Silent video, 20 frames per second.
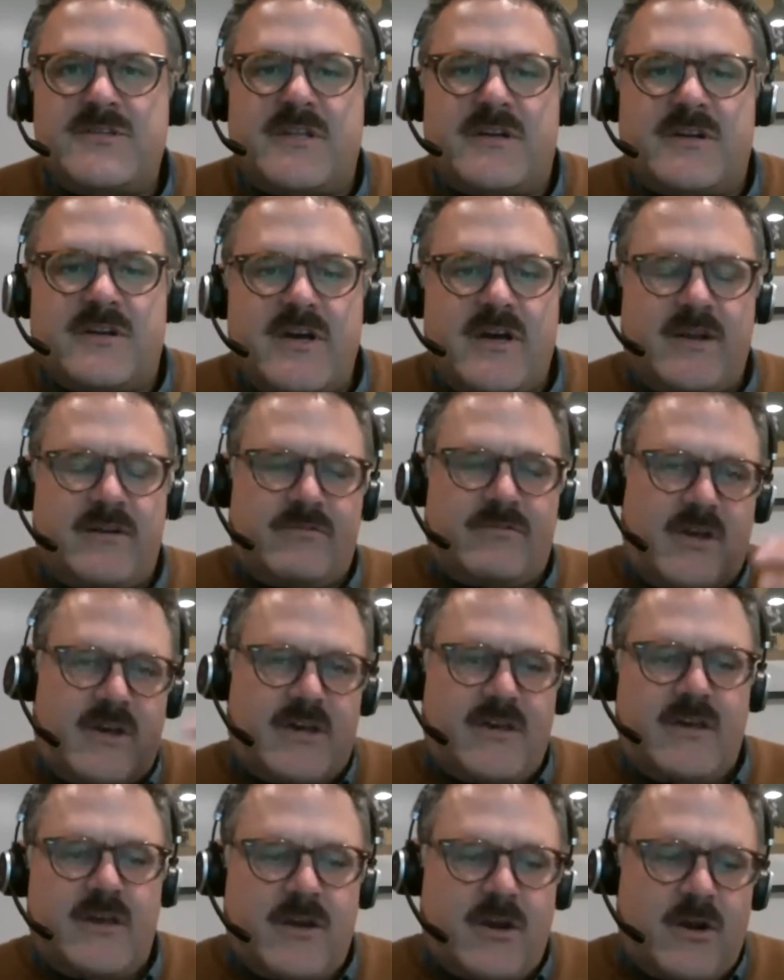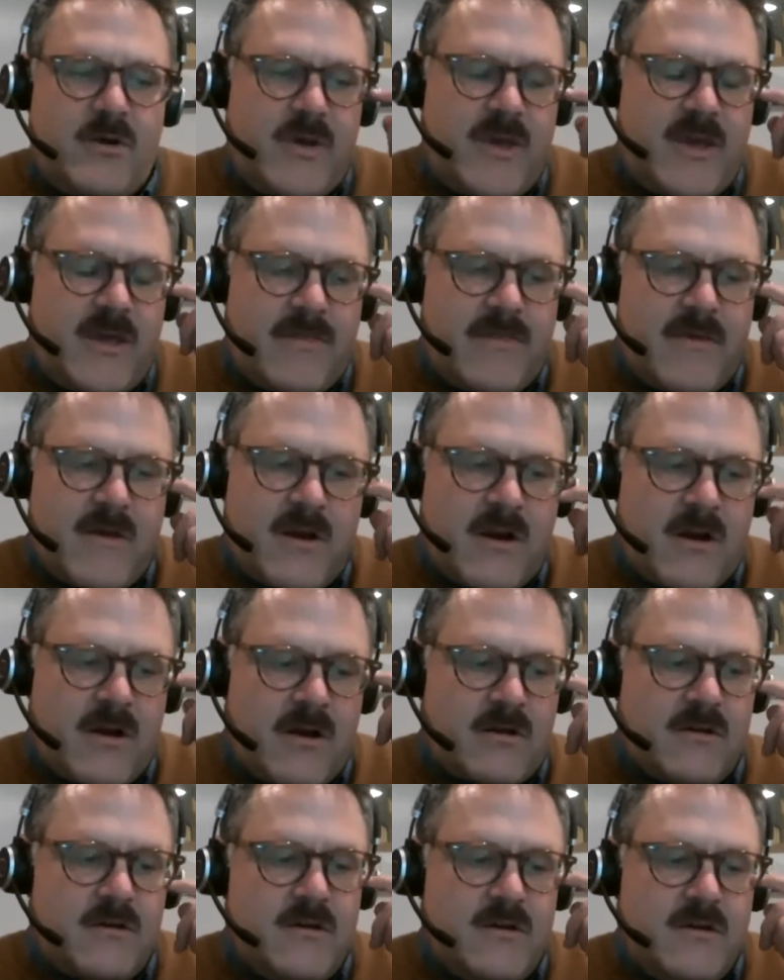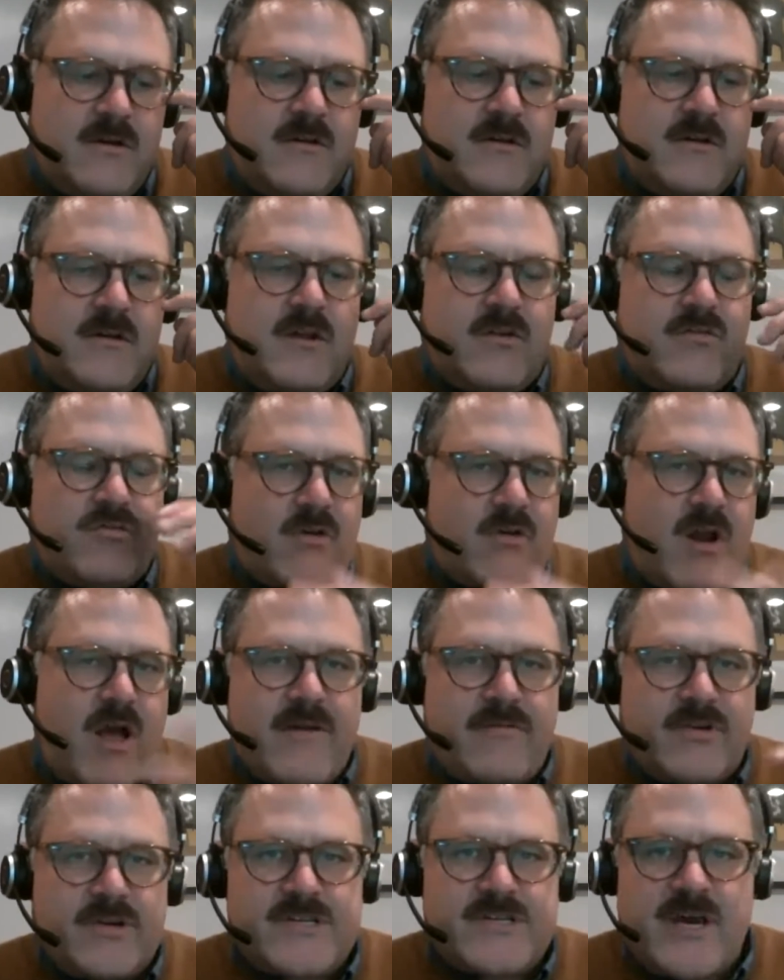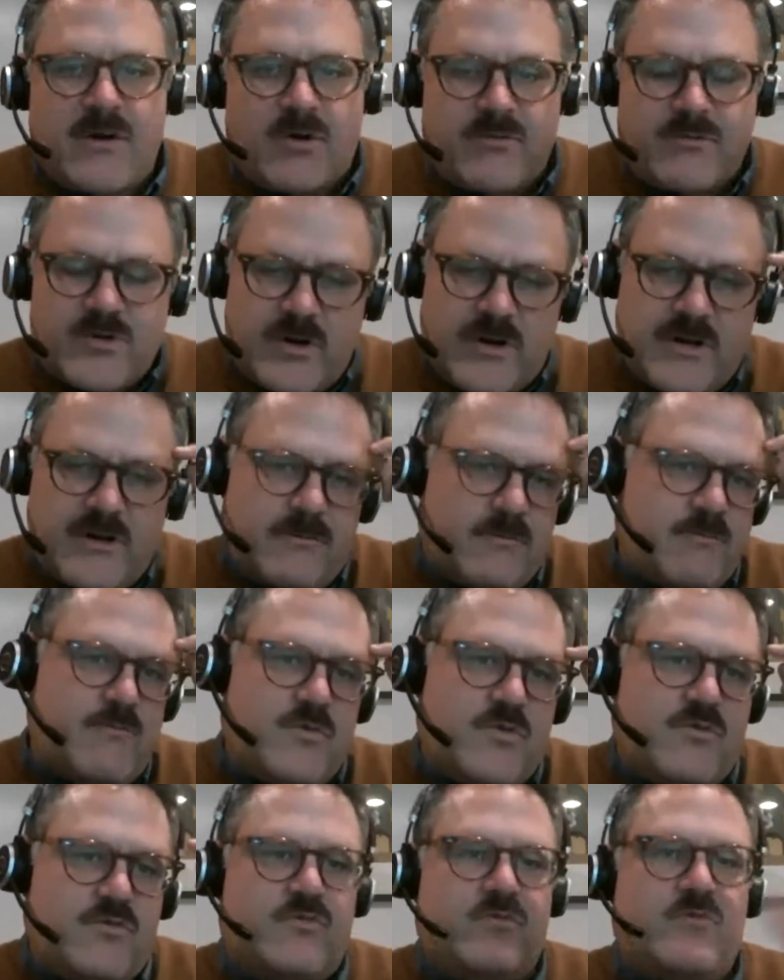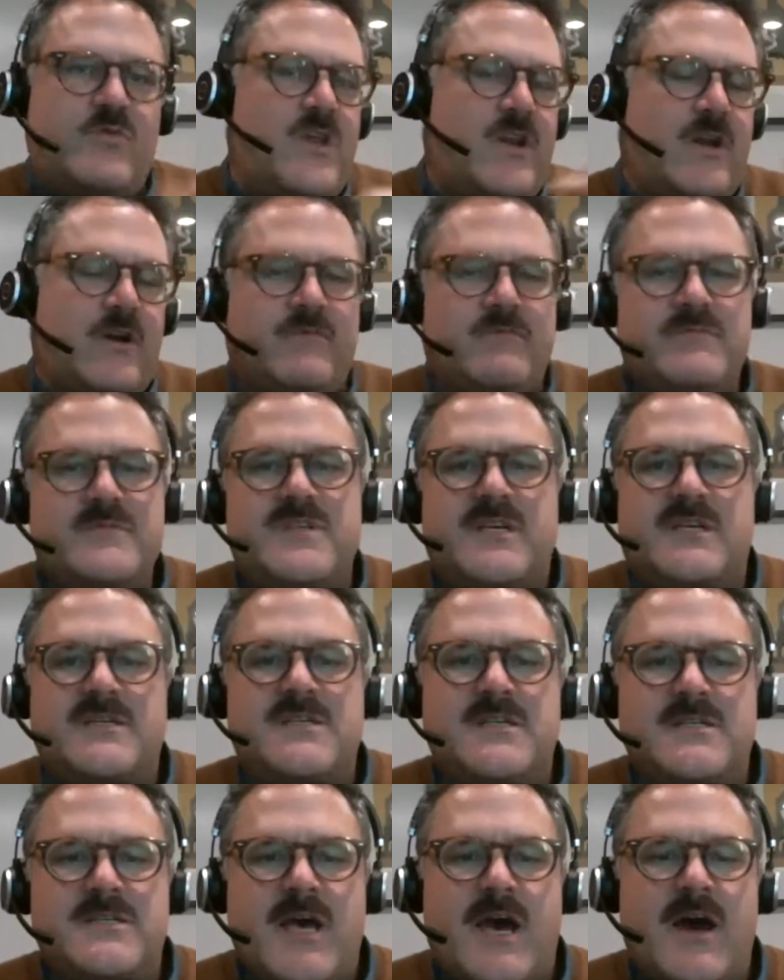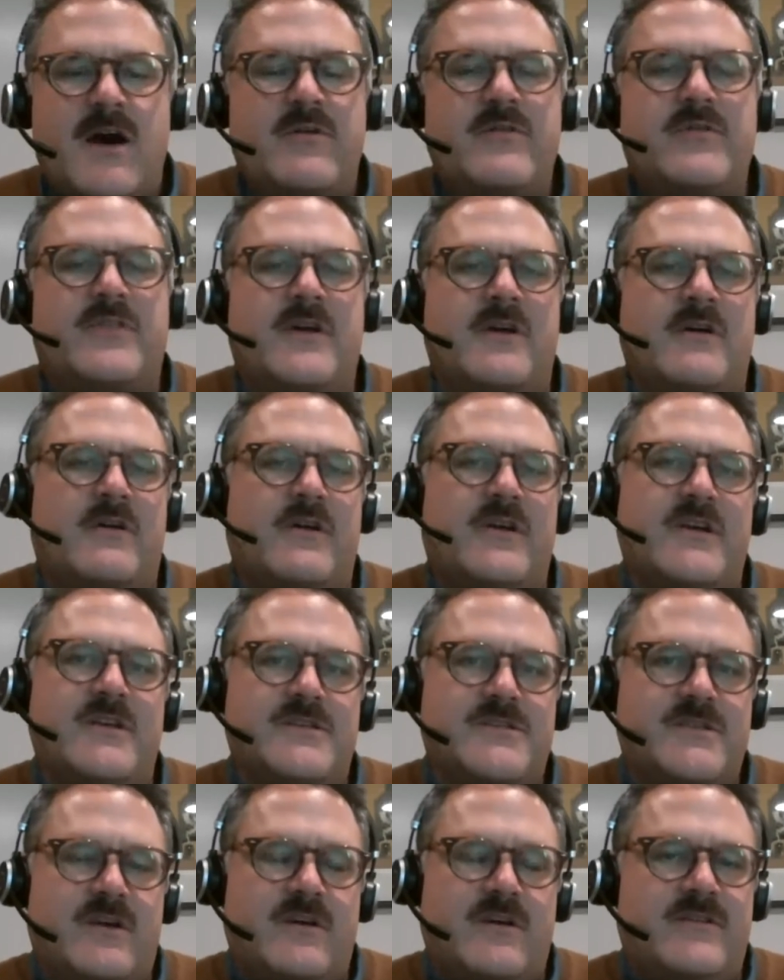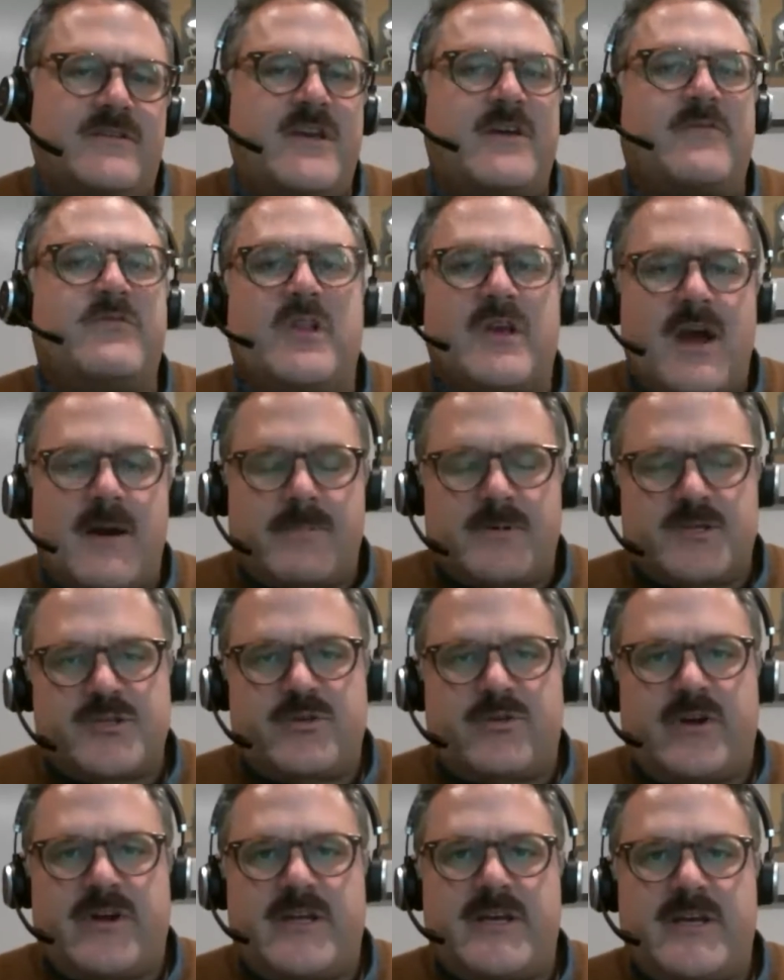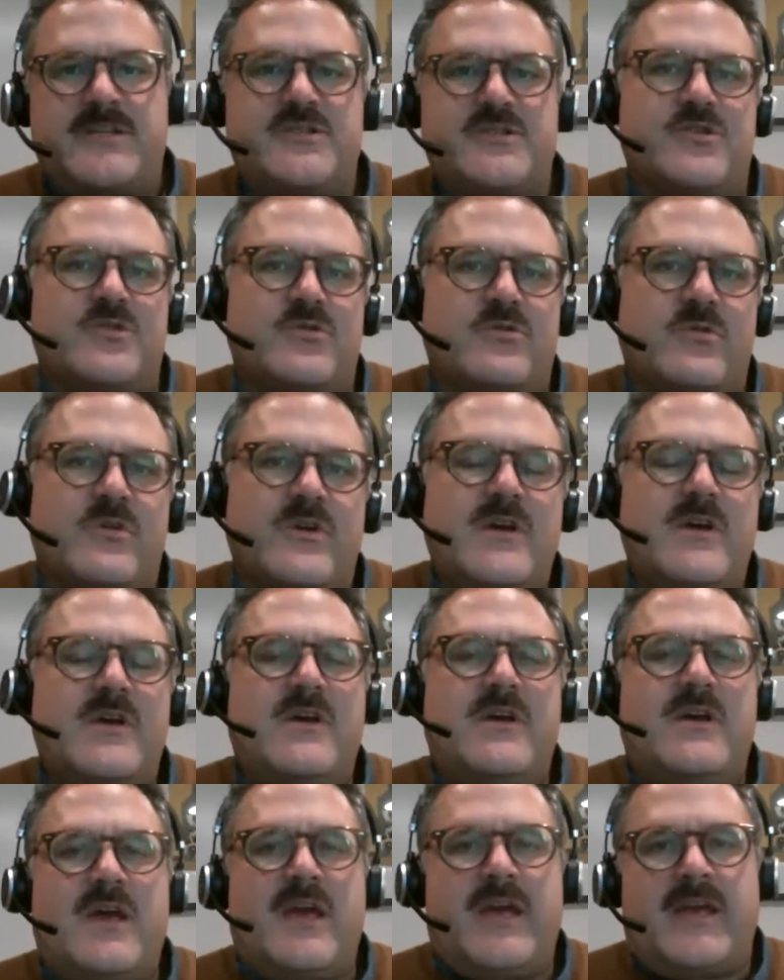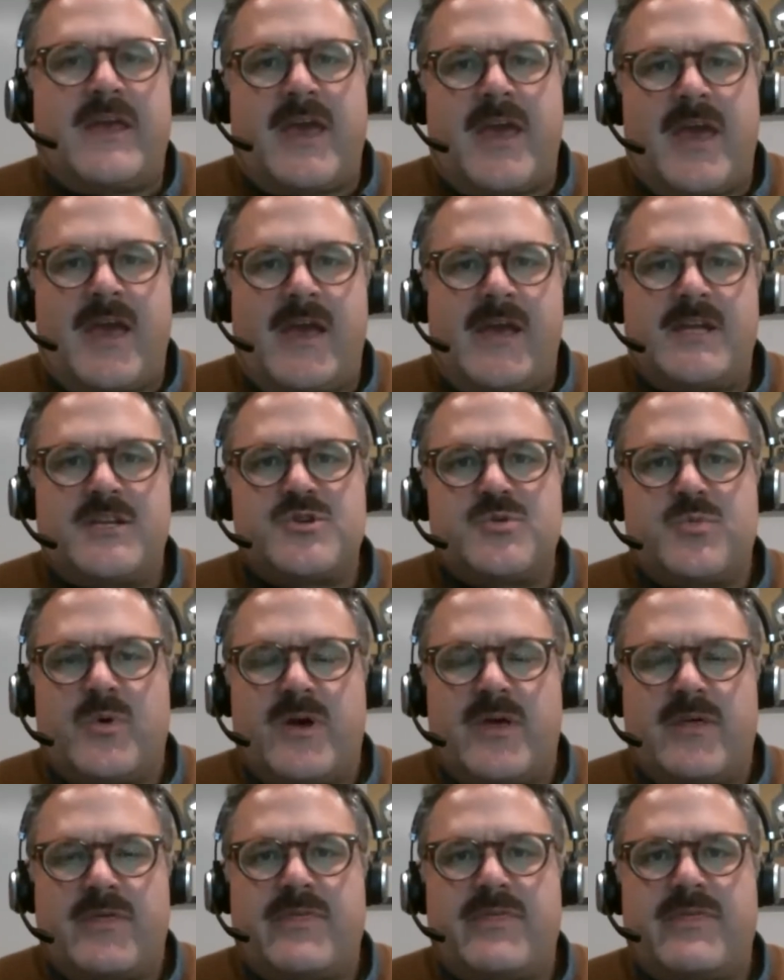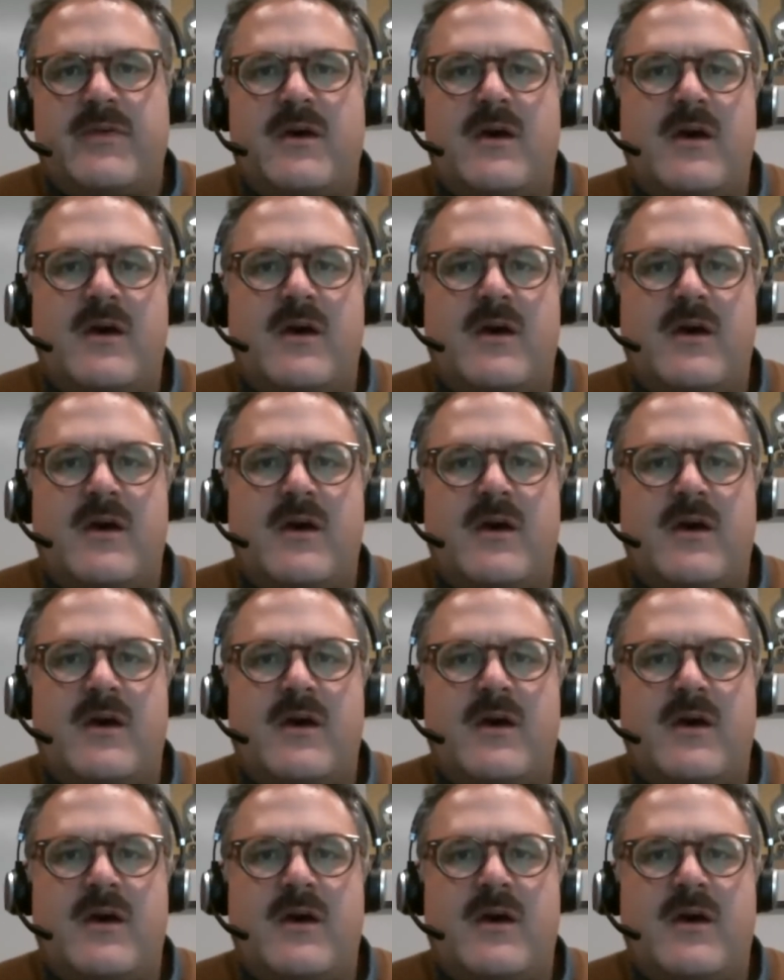that are kind of like, in their, sort of ivory tower trying to, suss this out. There is definitely opportunity to engage with